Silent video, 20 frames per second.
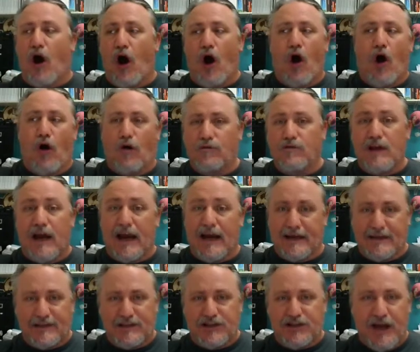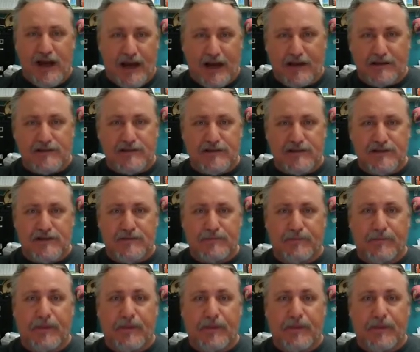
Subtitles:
all 9 chests